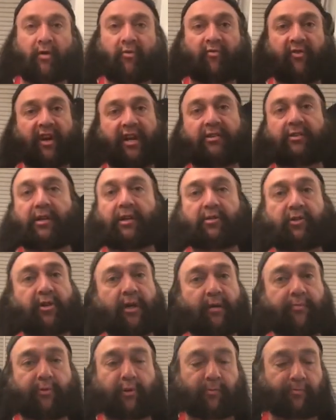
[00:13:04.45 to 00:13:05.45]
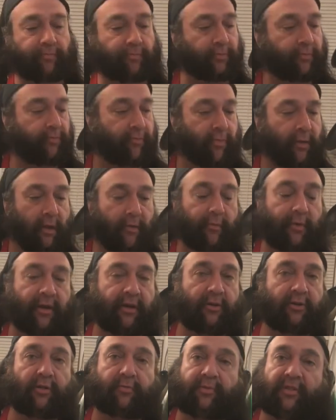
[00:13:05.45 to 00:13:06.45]
Fish and chips. We
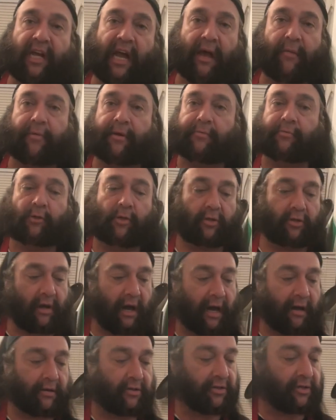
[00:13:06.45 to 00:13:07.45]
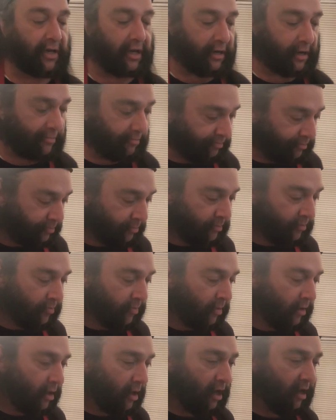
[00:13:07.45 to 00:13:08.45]
use some salmon. You saw how to skin it.
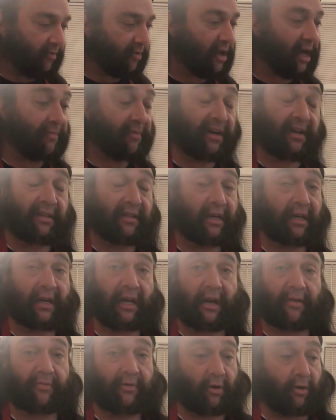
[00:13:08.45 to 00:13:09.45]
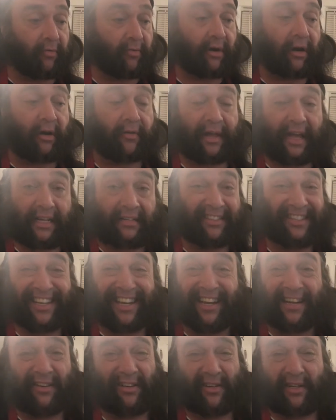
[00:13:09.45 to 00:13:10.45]
If you have anything left over all that
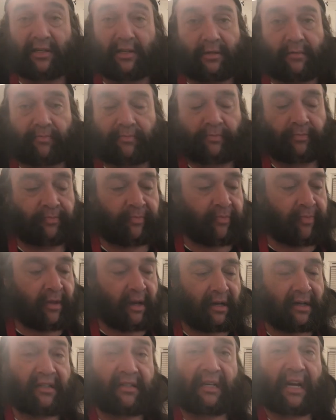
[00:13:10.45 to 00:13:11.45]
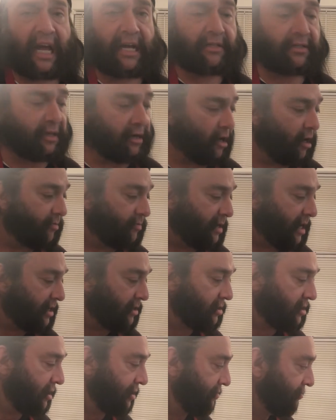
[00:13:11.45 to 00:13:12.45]
skin, you just slice it off
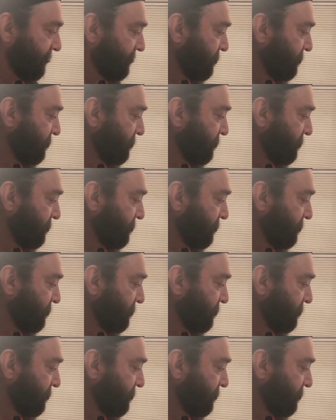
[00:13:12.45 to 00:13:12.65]
nicely.